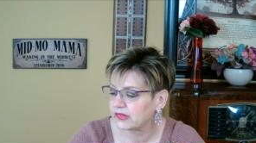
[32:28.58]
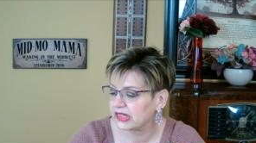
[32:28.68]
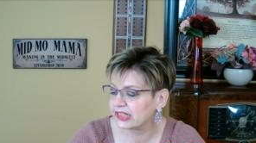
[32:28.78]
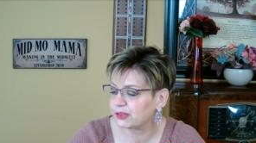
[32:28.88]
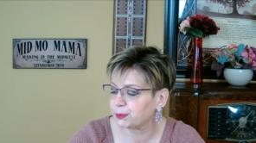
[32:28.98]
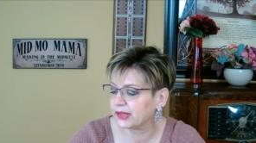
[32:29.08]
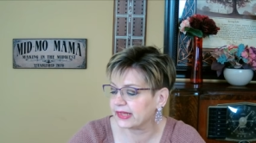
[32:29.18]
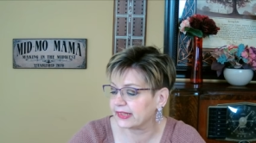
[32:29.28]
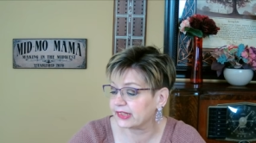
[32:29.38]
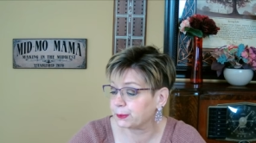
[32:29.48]
It's
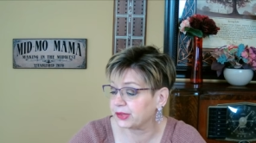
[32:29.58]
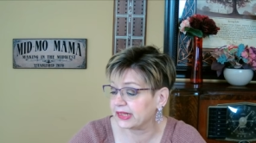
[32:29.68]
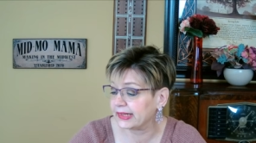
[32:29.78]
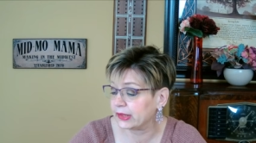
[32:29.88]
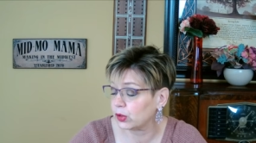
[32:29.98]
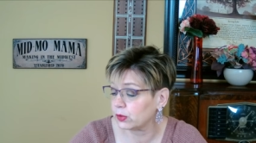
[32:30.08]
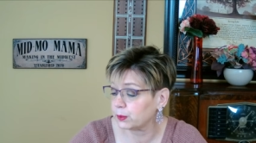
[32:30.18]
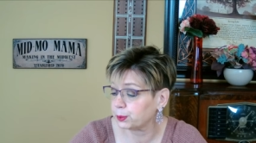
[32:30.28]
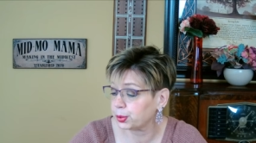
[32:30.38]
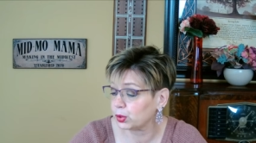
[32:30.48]
pretty. It's a pretty
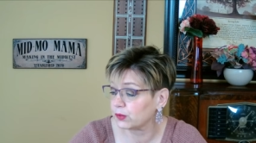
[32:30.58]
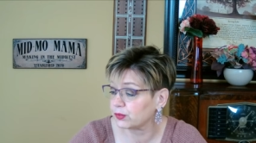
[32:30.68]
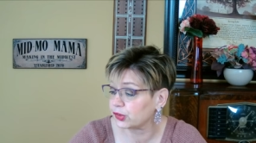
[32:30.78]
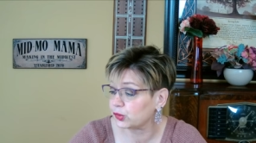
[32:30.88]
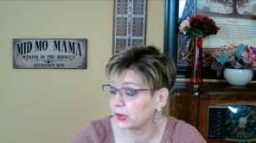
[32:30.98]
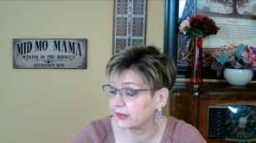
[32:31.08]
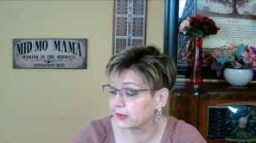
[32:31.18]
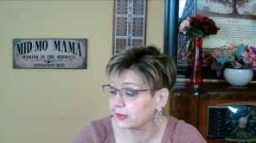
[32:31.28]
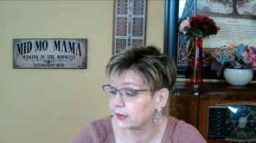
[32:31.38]
pullover sweater.